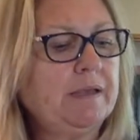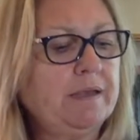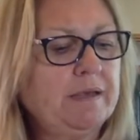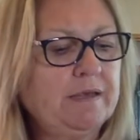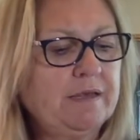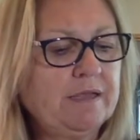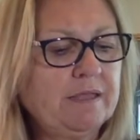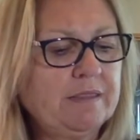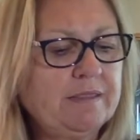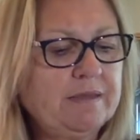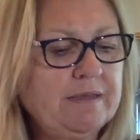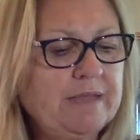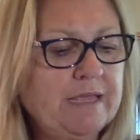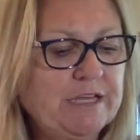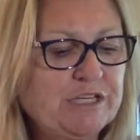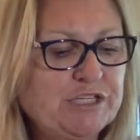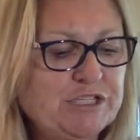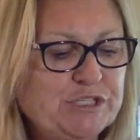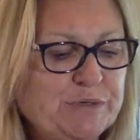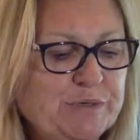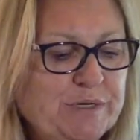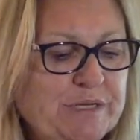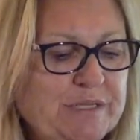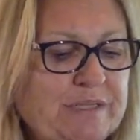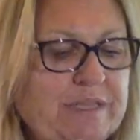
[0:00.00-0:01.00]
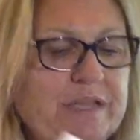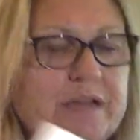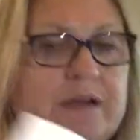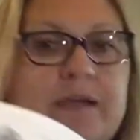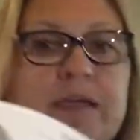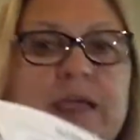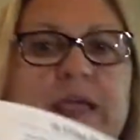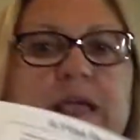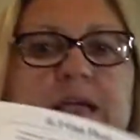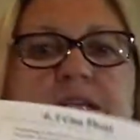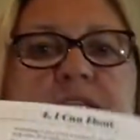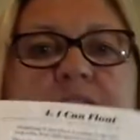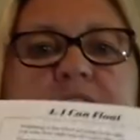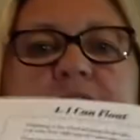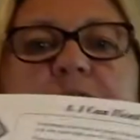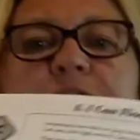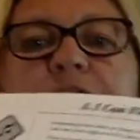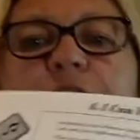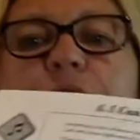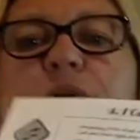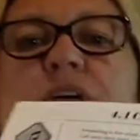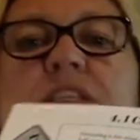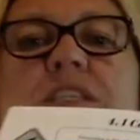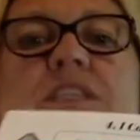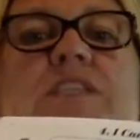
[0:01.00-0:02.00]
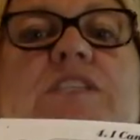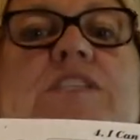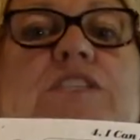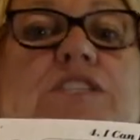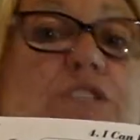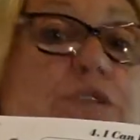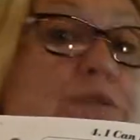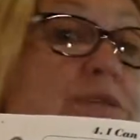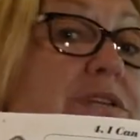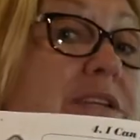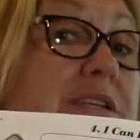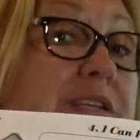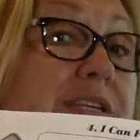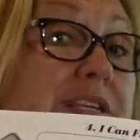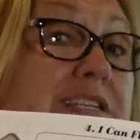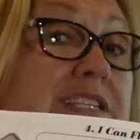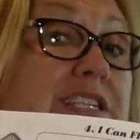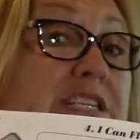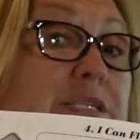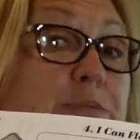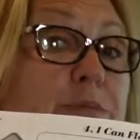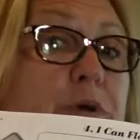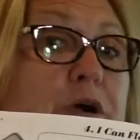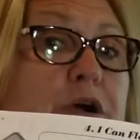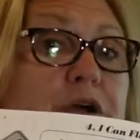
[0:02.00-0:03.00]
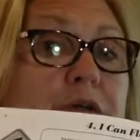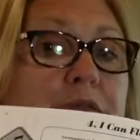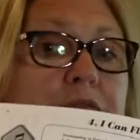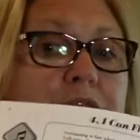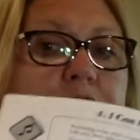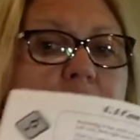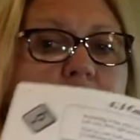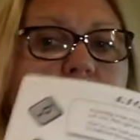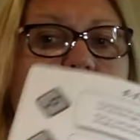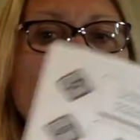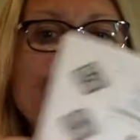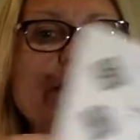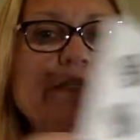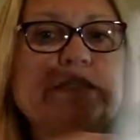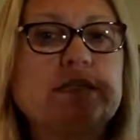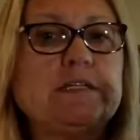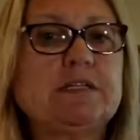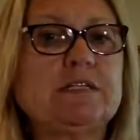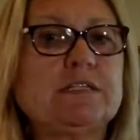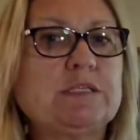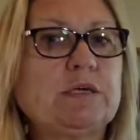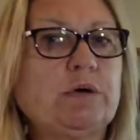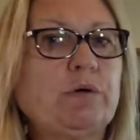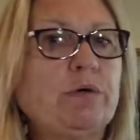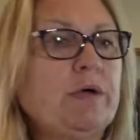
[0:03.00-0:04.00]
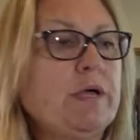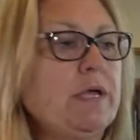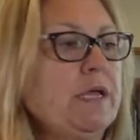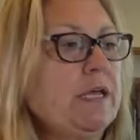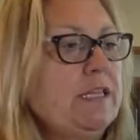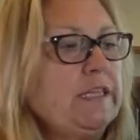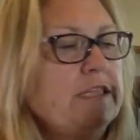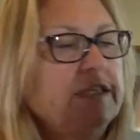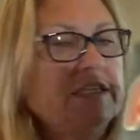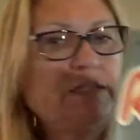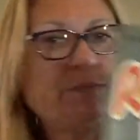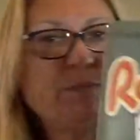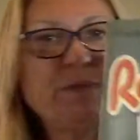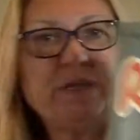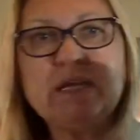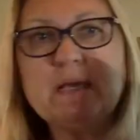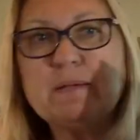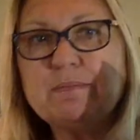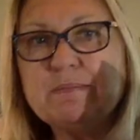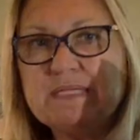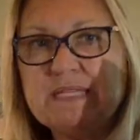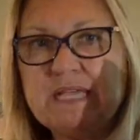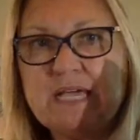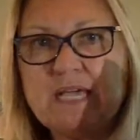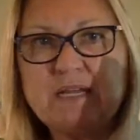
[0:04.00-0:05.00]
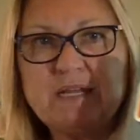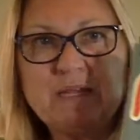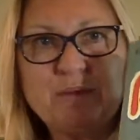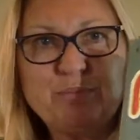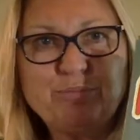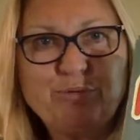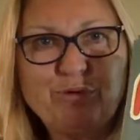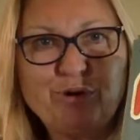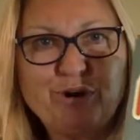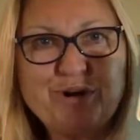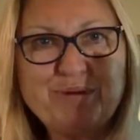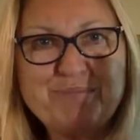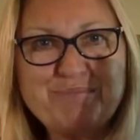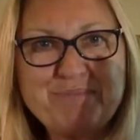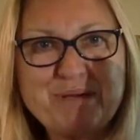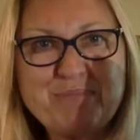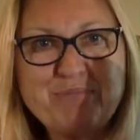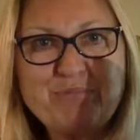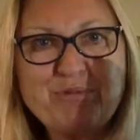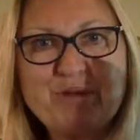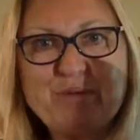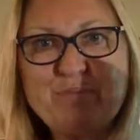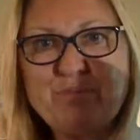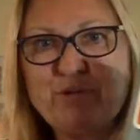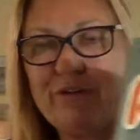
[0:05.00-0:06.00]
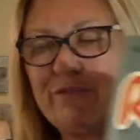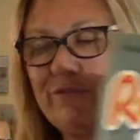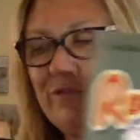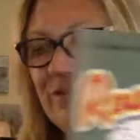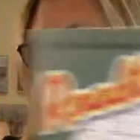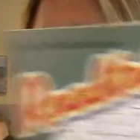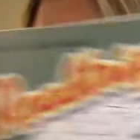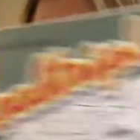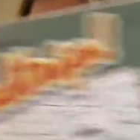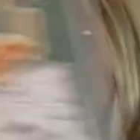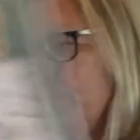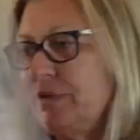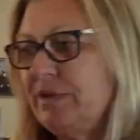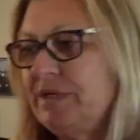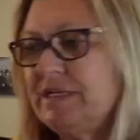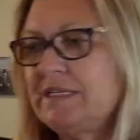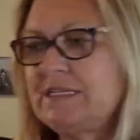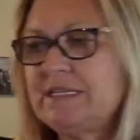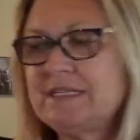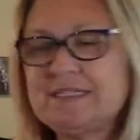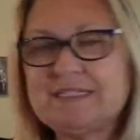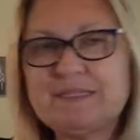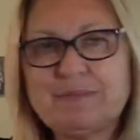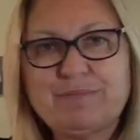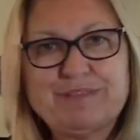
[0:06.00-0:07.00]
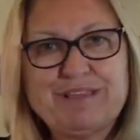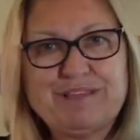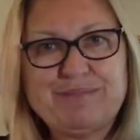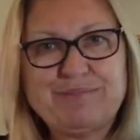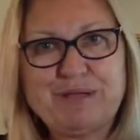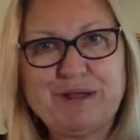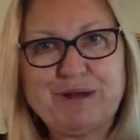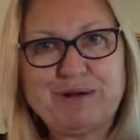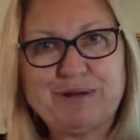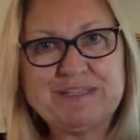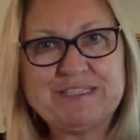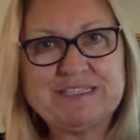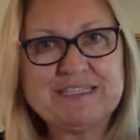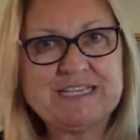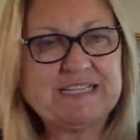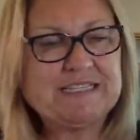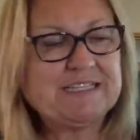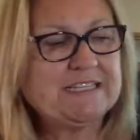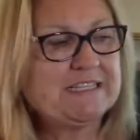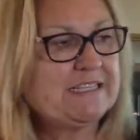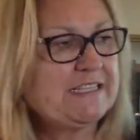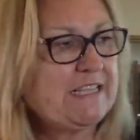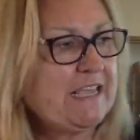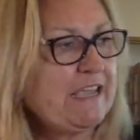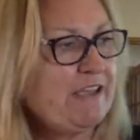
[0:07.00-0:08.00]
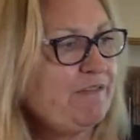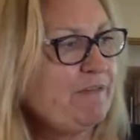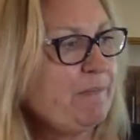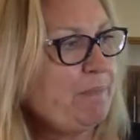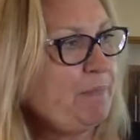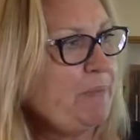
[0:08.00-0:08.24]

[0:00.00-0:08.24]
Nothing extra in there except for what the student needs as part of their lesson. So this becomes that important memory book for the student, something parents like to save.